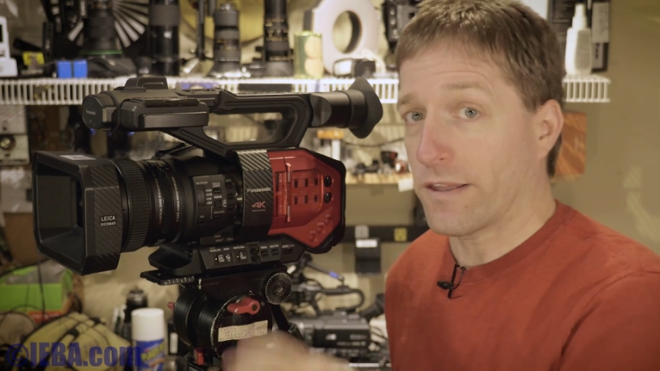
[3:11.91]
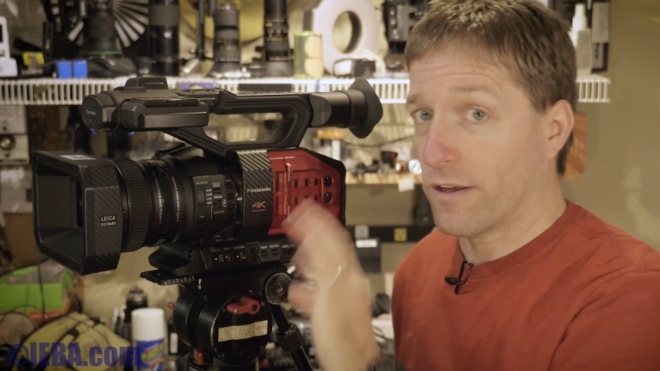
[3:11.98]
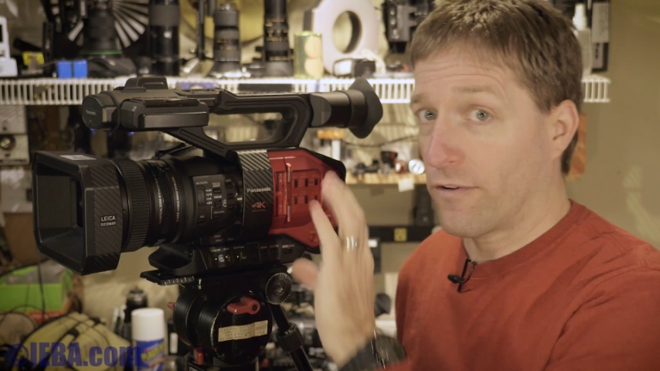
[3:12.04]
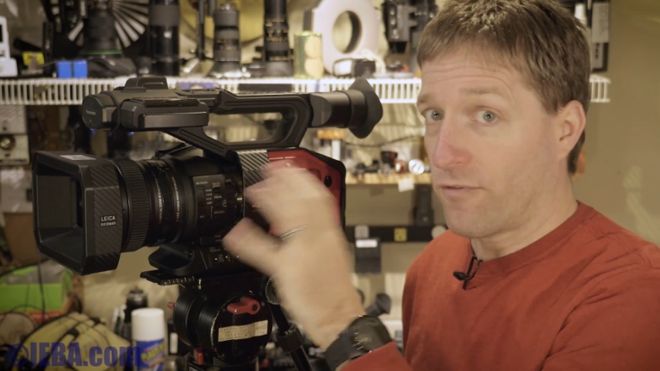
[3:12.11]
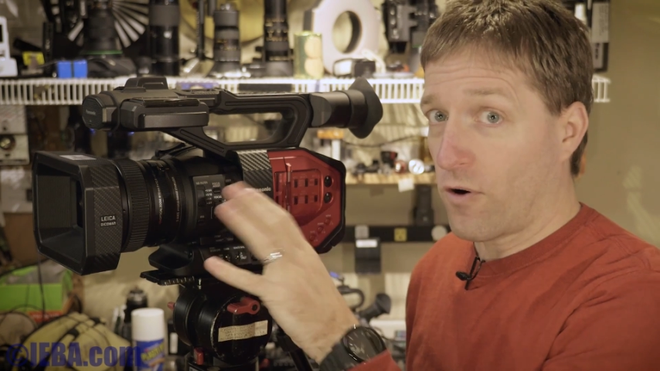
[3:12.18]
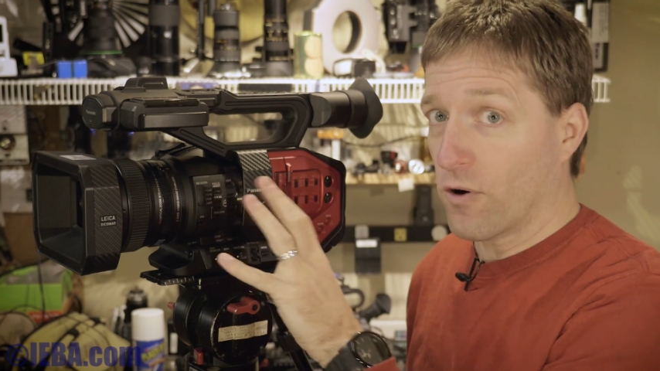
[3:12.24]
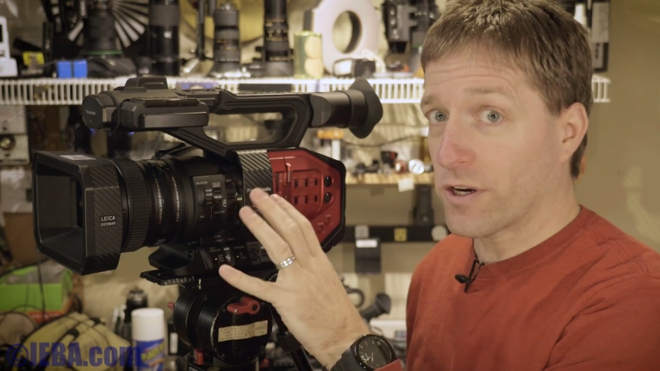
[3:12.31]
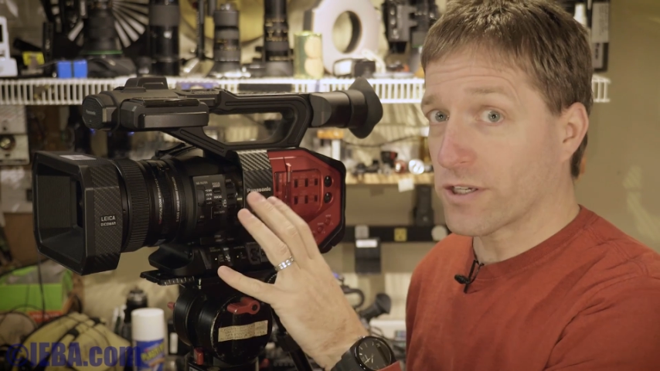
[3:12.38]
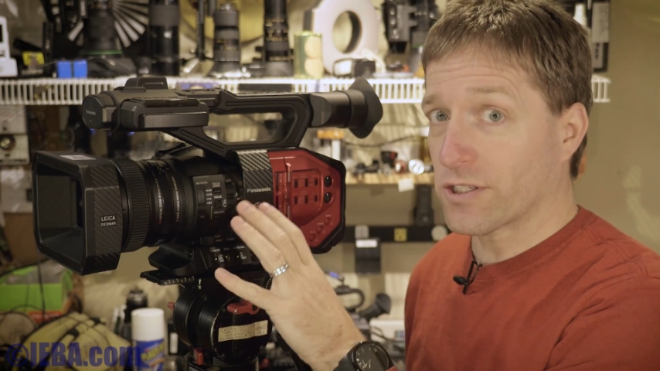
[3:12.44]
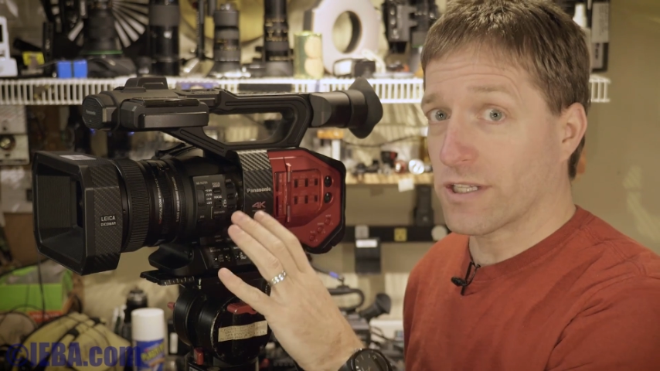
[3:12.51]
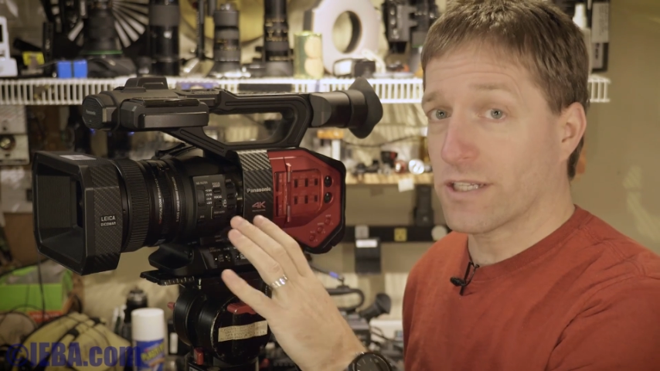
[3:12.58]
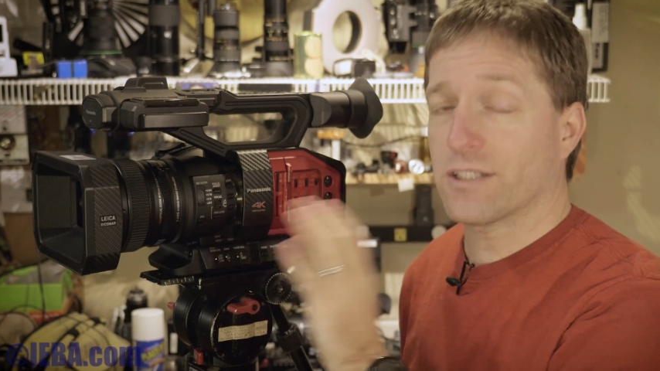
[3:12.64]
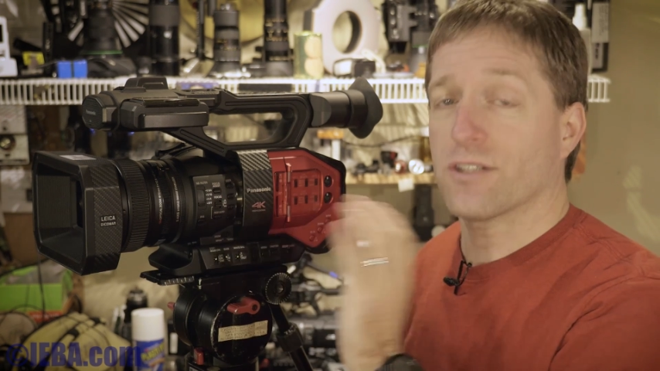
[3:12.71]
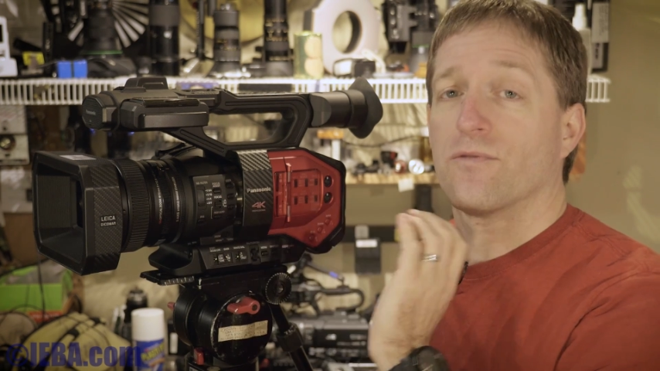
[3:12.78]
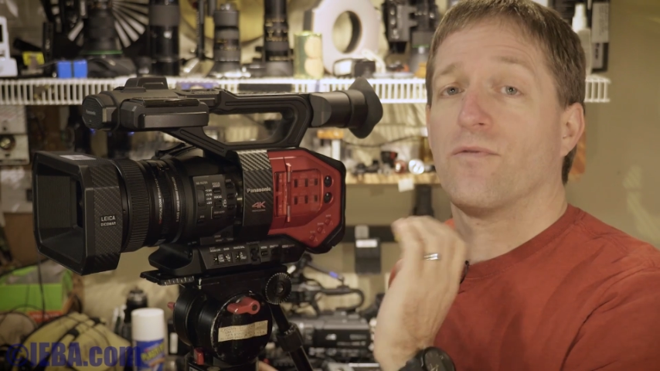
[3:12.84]
The focus on
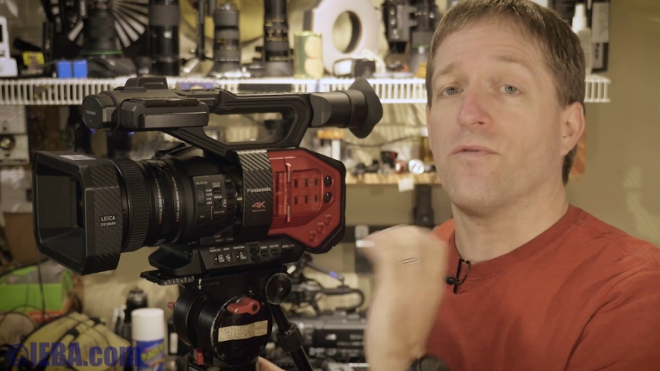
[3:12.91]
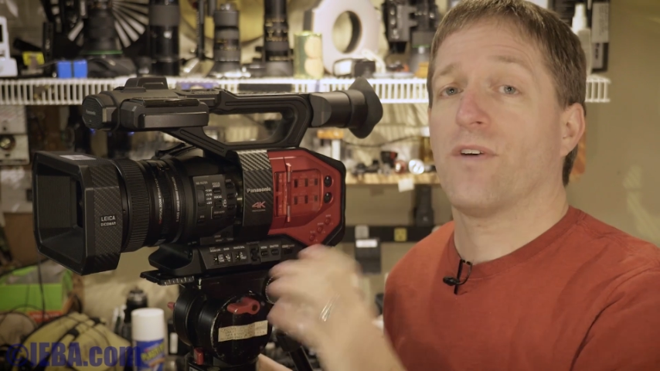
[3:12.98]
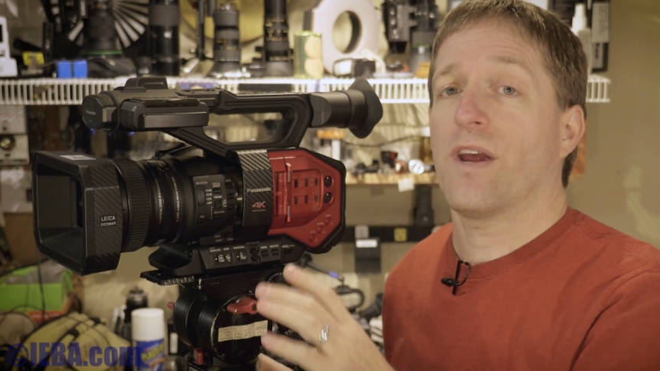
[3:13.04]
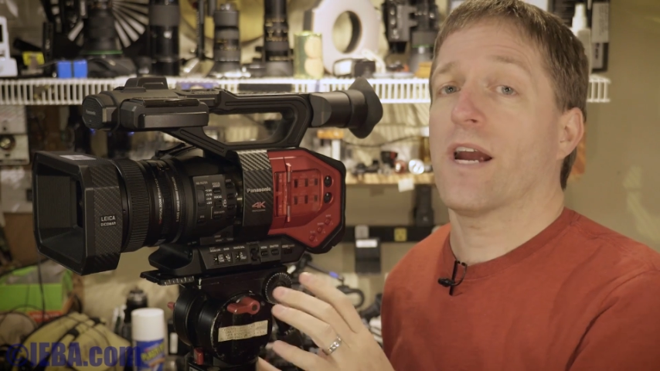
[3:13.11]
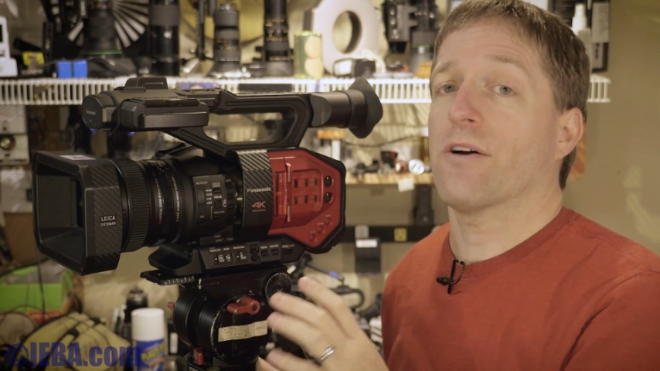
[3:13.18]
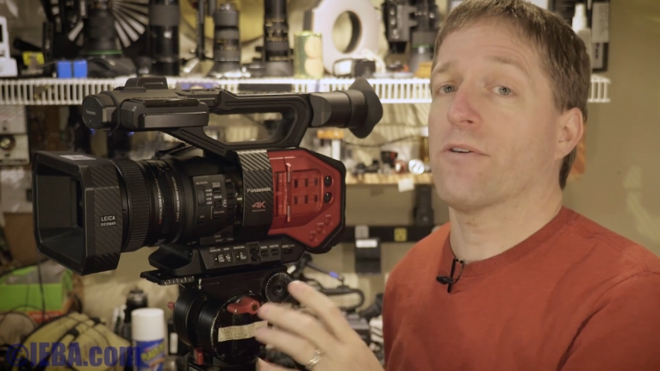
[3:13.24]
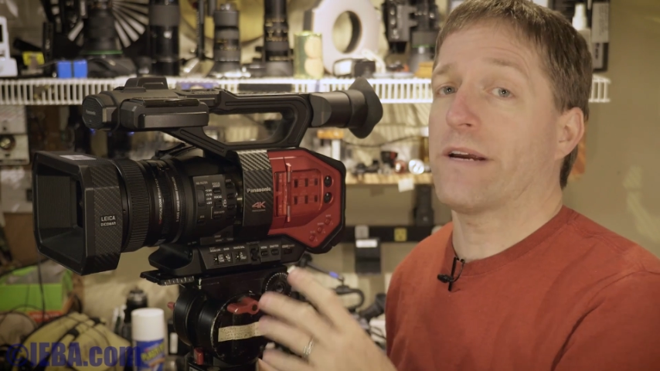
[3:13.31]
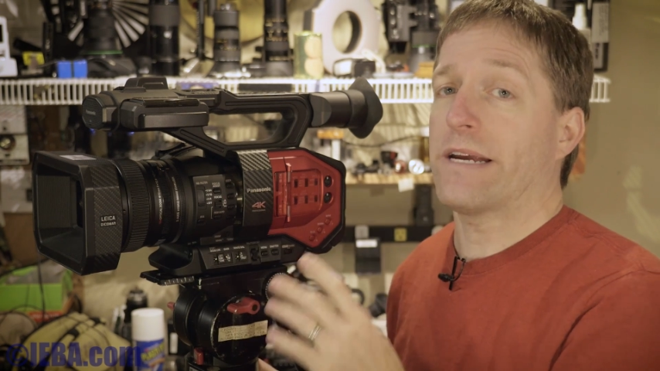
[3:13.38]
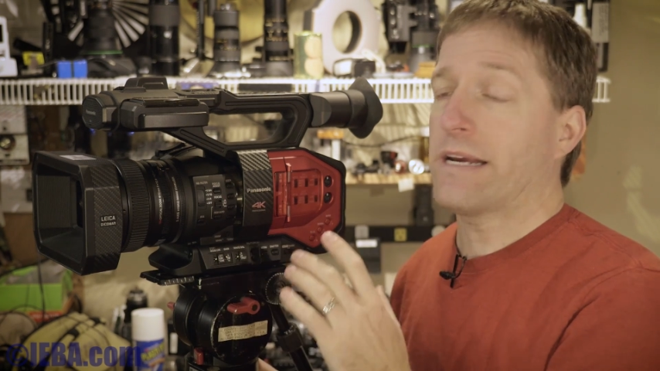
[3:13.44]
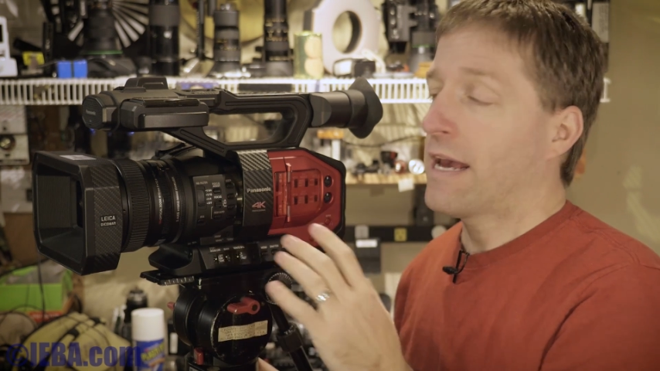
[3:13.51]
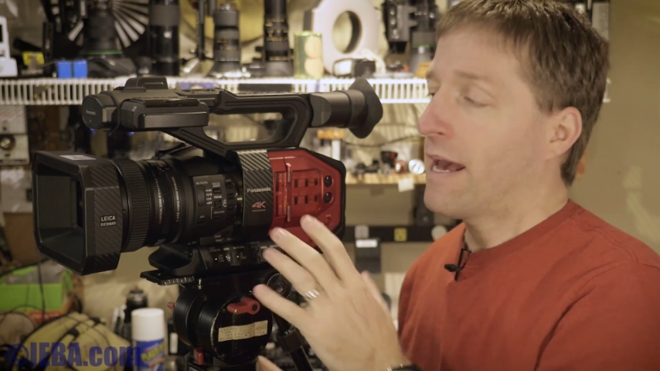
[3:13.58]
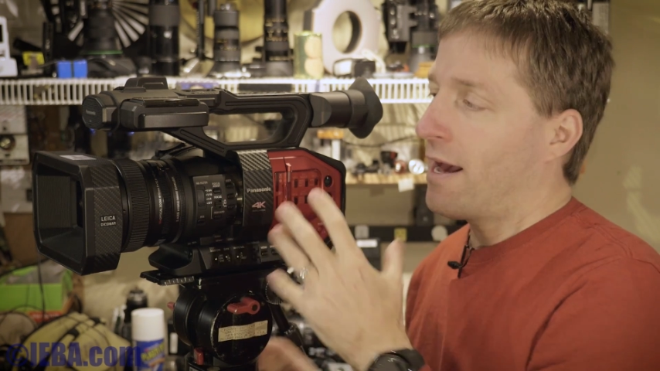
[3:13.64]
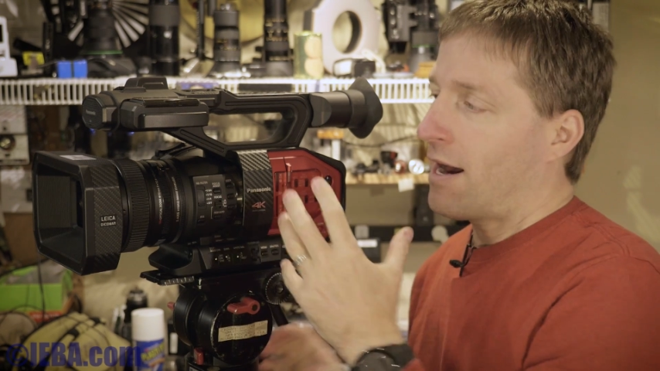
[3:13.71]
this is very